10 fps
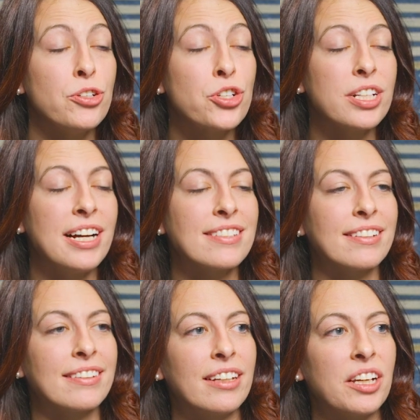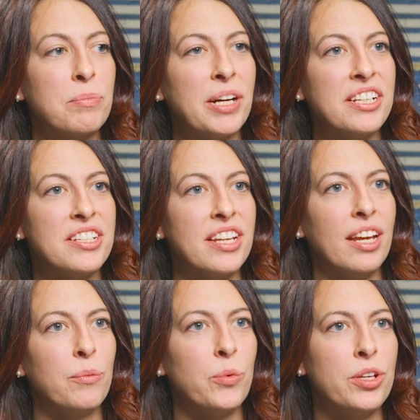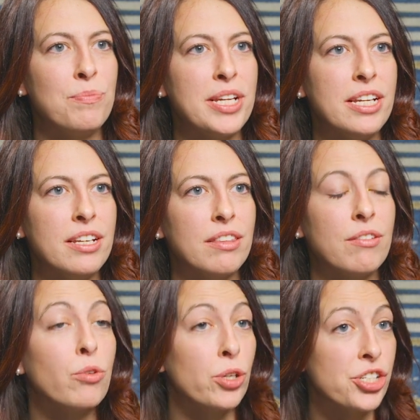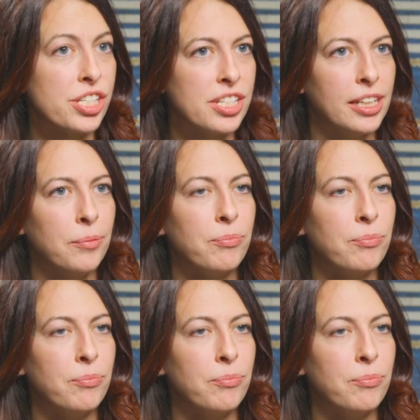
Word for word: future classic that I could buy today would be the Ford GT.